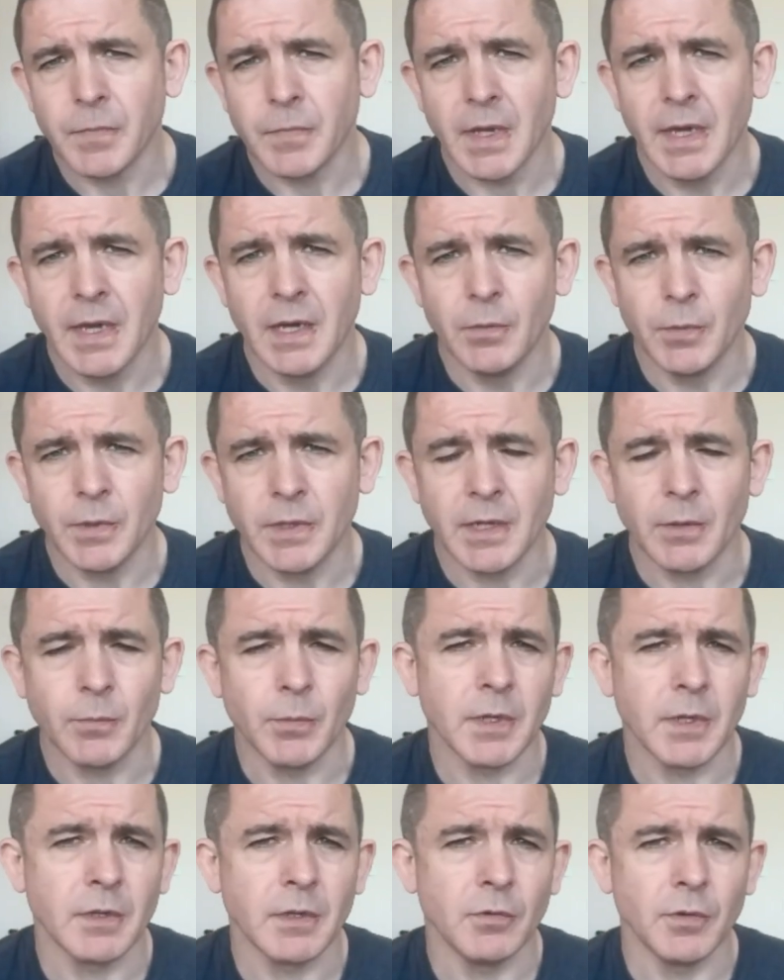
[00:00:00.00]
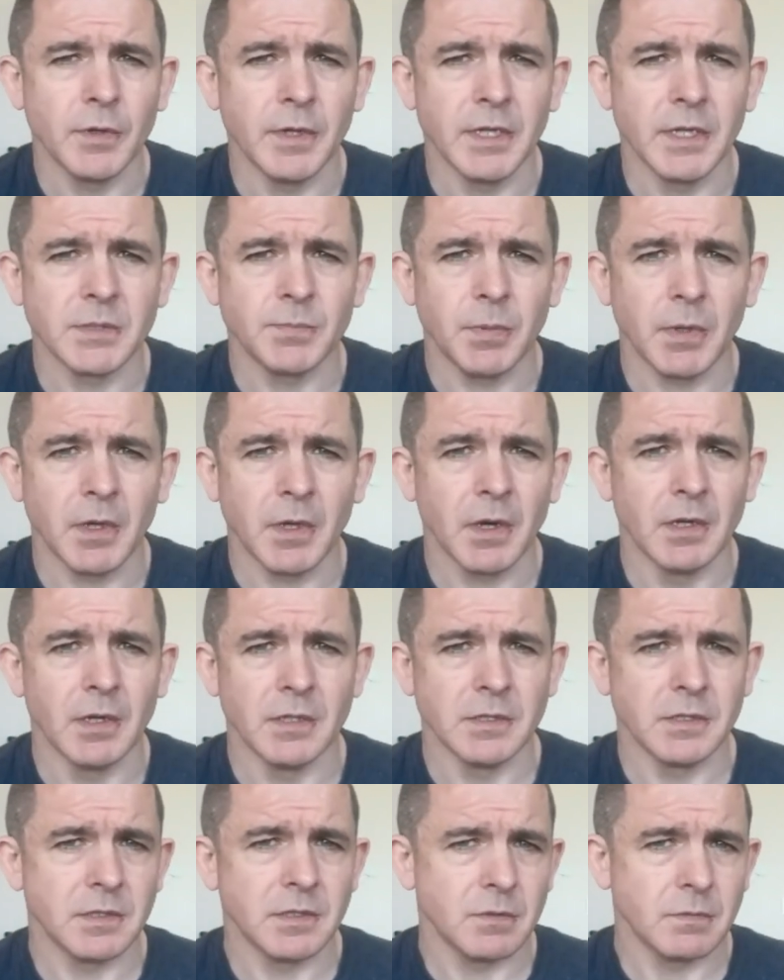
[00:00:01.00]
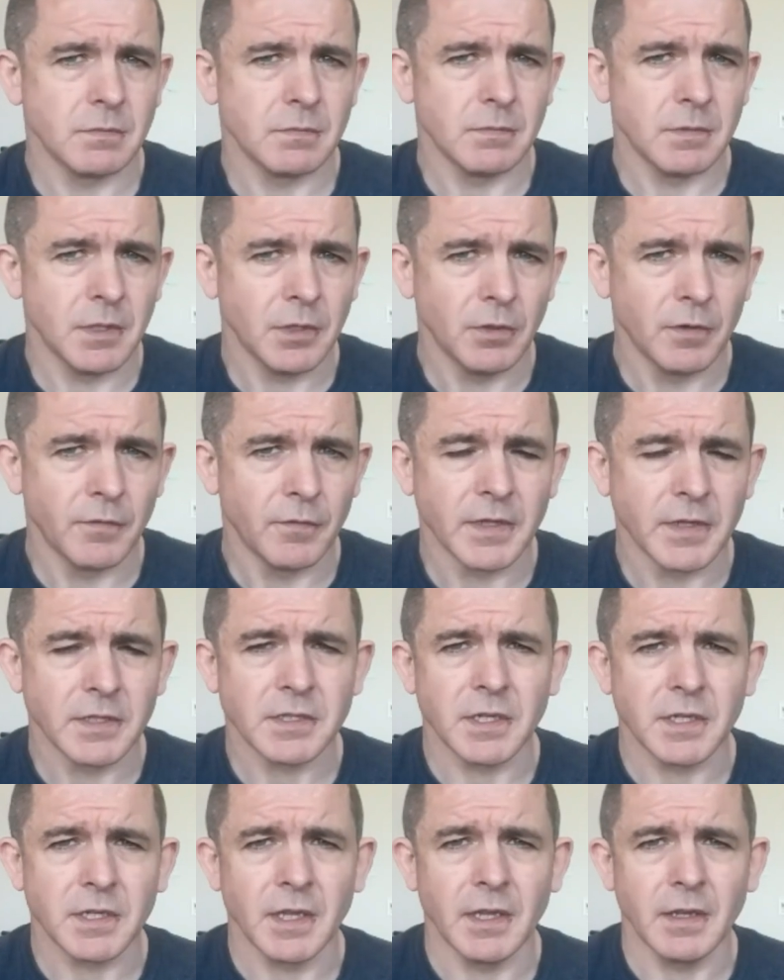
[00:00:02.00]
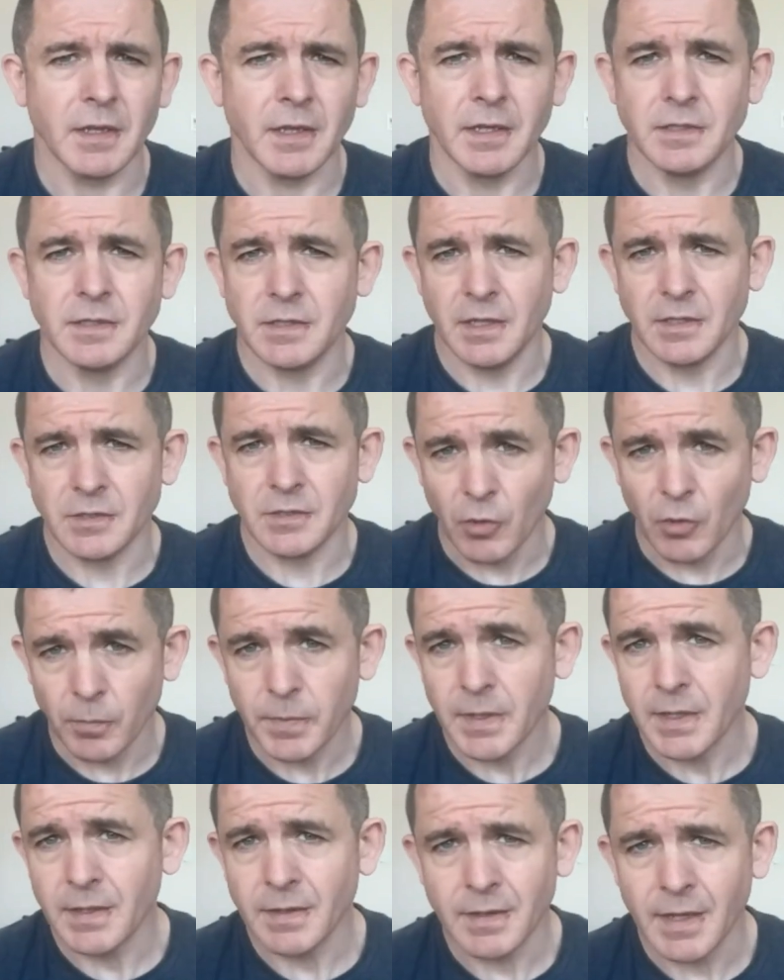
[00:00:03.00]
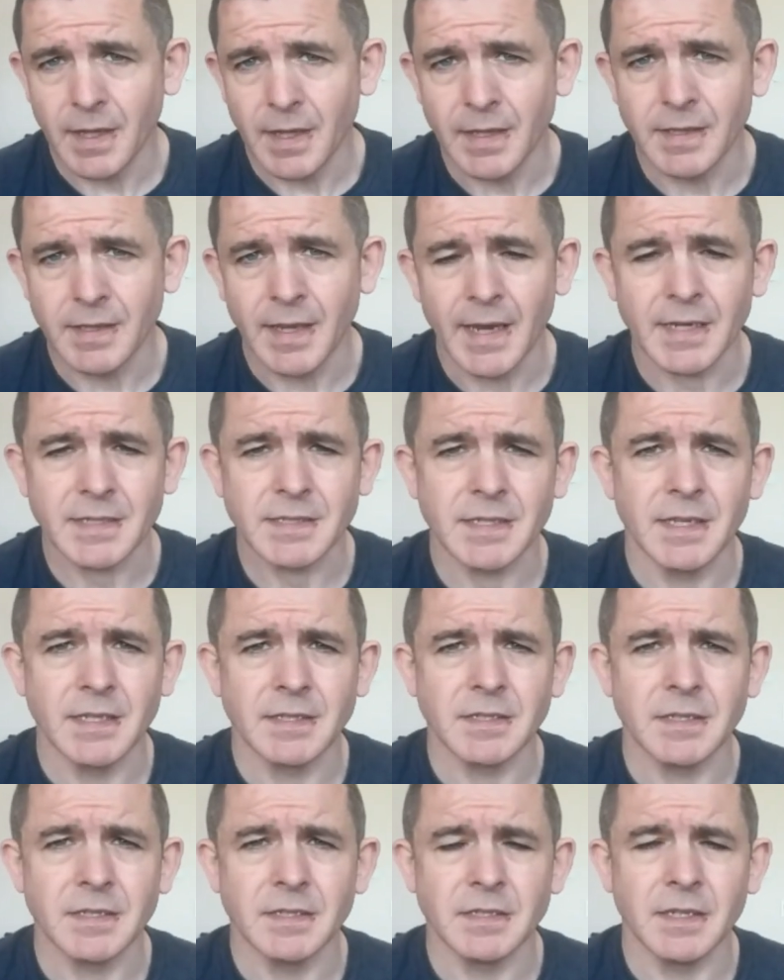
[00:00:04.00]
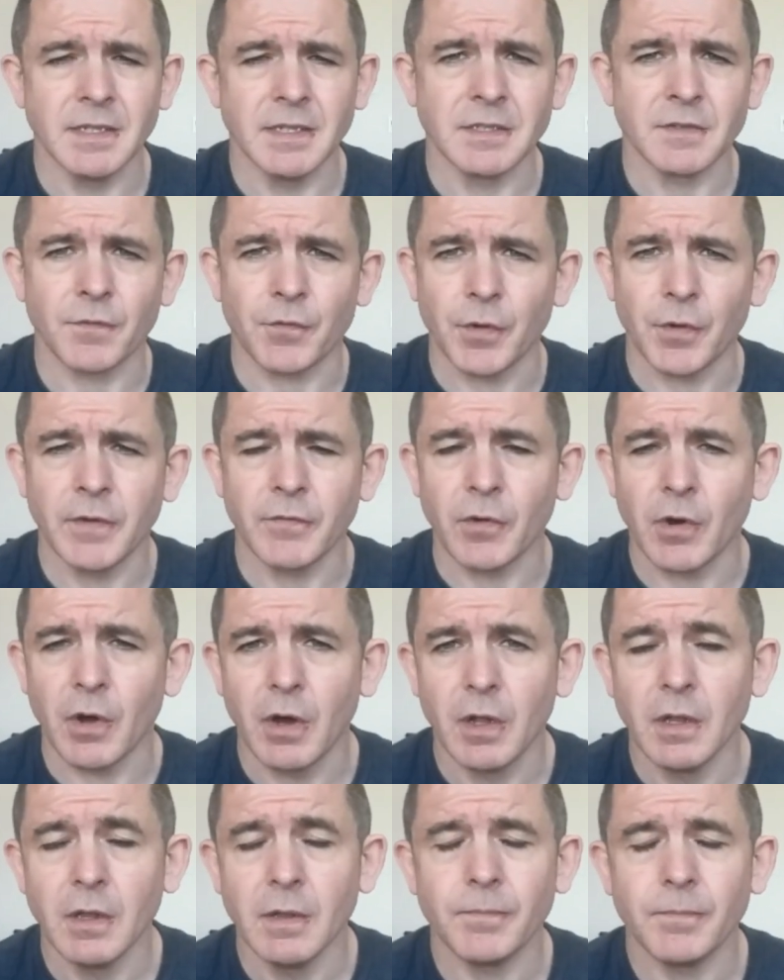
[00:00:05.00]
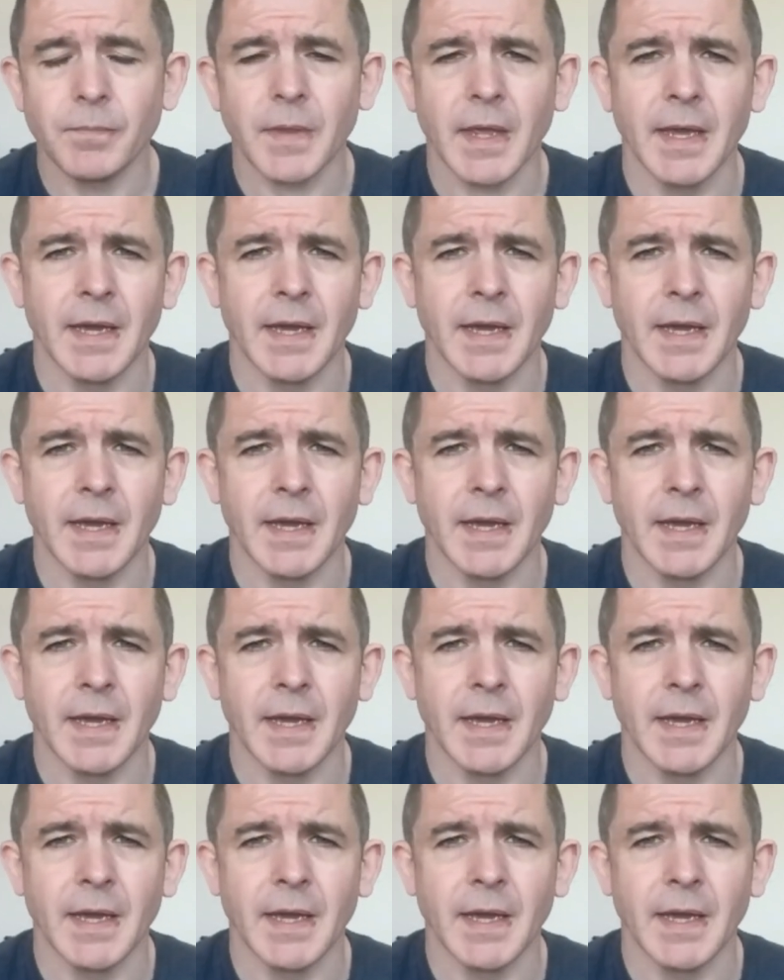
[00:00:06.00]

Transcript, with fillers: Uh, we think we can do this because the university is, is open and, and, the access is, is free for all.